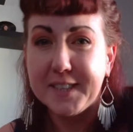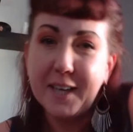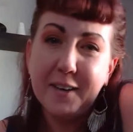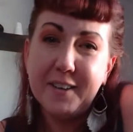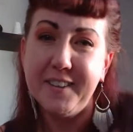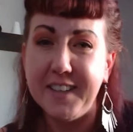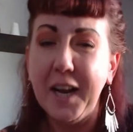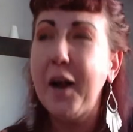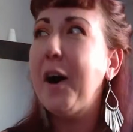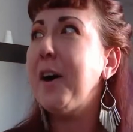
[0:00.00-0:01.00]
So
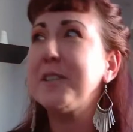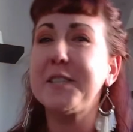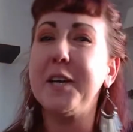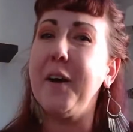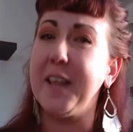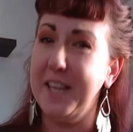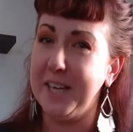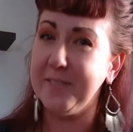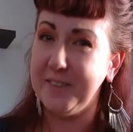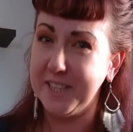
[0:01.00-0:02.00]
also, I think
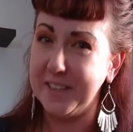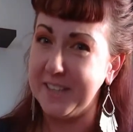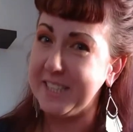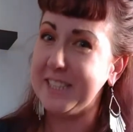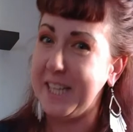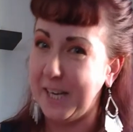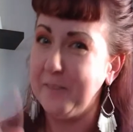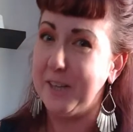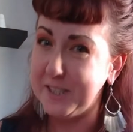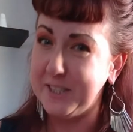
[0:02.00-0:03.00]
I'm hilarious. Like I
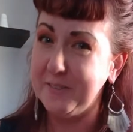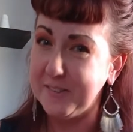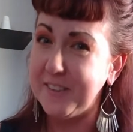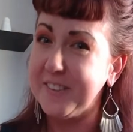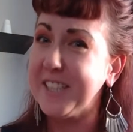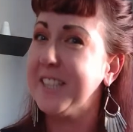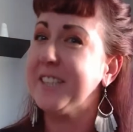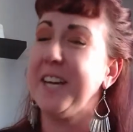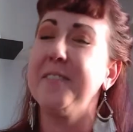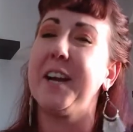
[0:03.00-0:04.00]
watch some of my videos
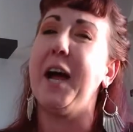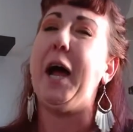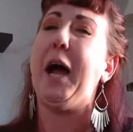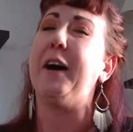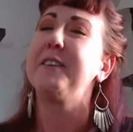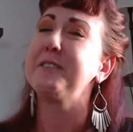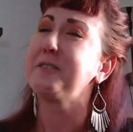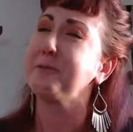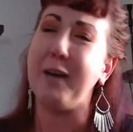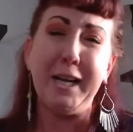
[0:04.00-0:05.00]
and I'm like, ah,
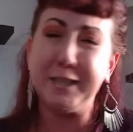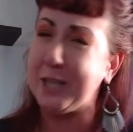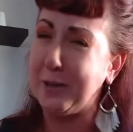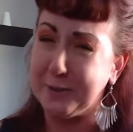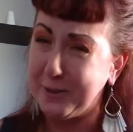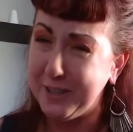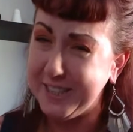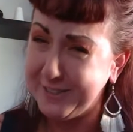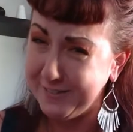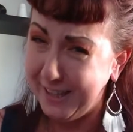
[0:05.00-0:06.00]
great joke,
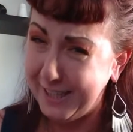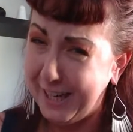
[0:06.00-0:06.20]
Lauren. Great.